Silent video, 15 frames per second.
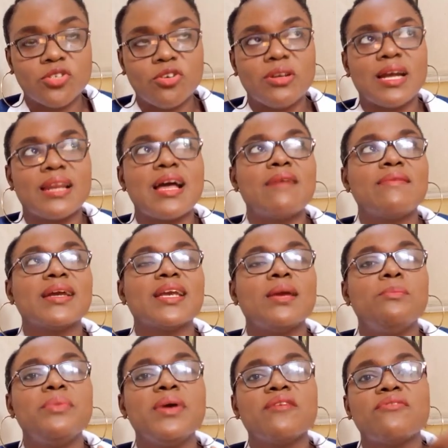So you can have like a
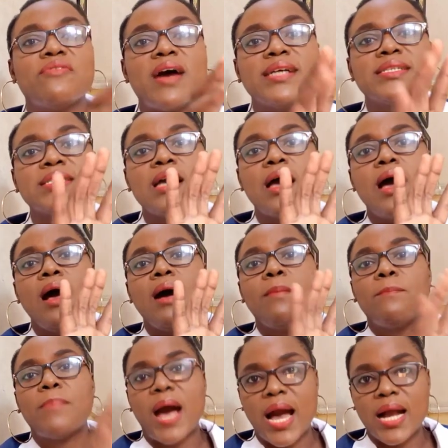breakfast
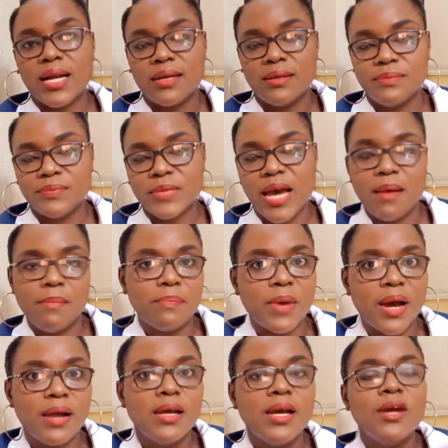pack
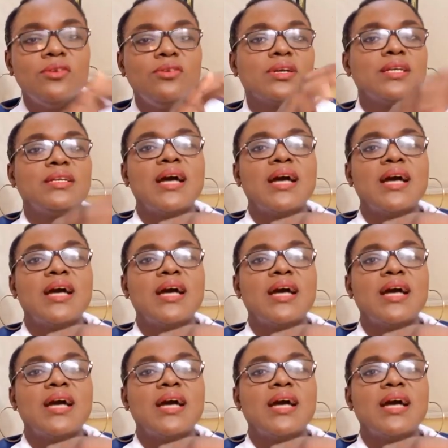hamper, you can